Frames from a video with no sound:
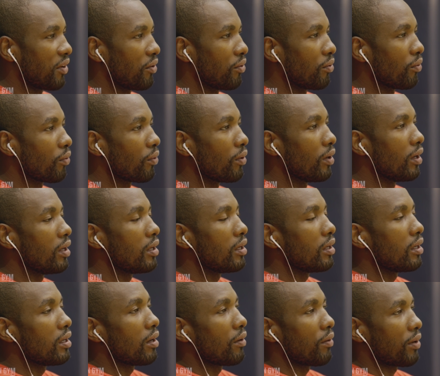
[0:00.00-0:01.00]
I know
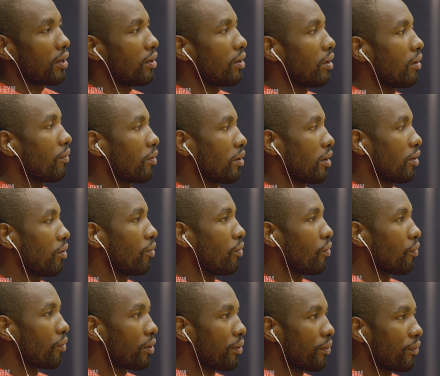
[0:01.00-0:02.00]

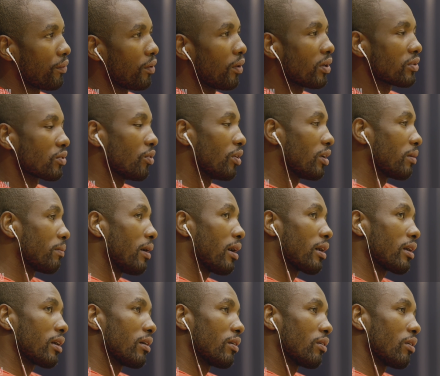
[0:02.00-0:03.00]
we was going
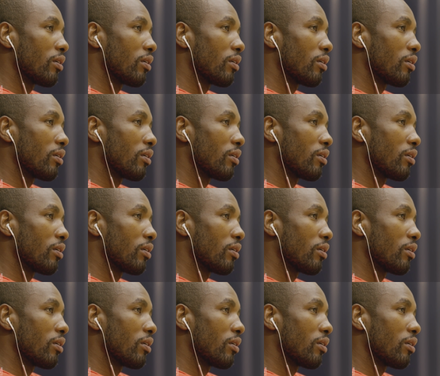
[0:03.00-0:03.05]
back,